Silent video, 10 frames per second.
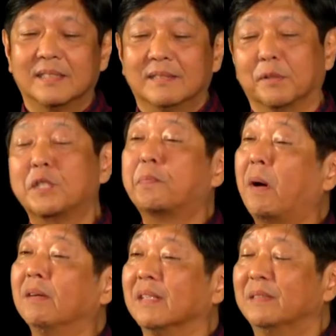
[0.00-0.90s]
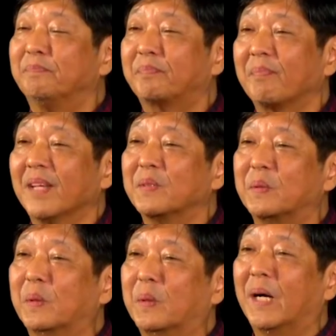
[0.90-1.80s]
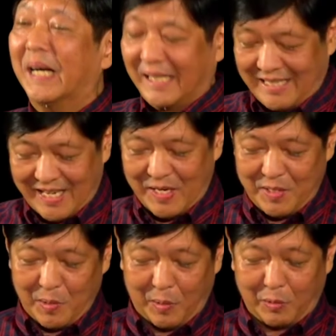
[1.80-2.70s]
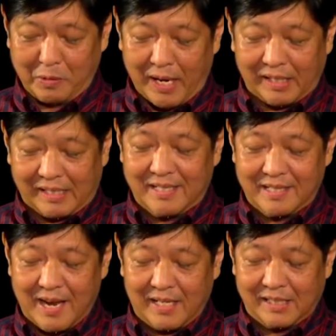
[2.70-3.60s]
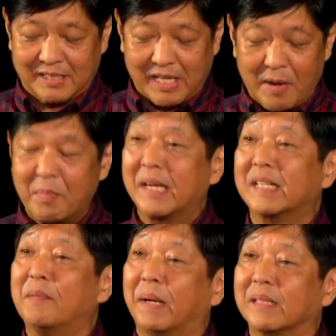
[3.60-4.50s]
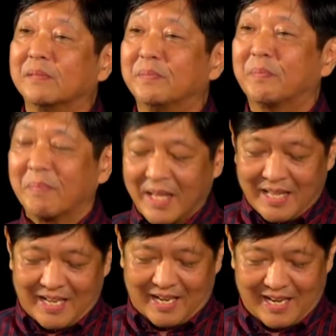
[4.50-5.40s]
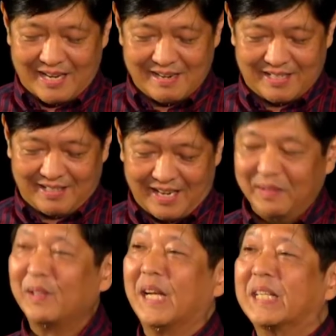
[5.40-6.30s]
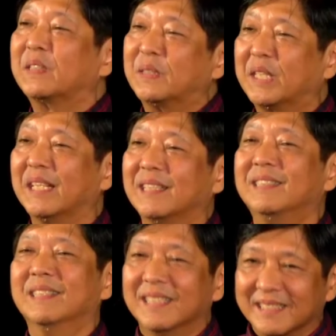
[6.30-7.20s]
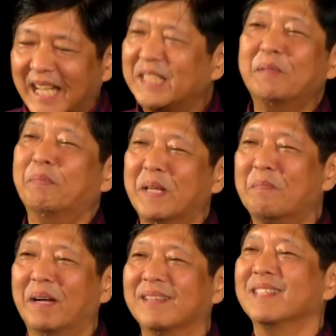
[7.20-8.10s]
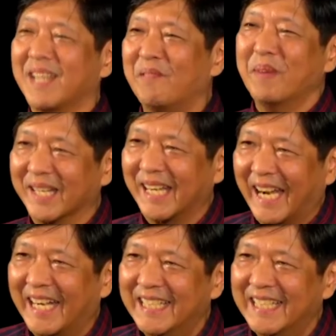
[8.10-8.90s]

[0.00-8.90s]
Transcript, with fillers: respond to uh, your cry na Samar naman, uh, I would like to say, dati pa naman, Samar na.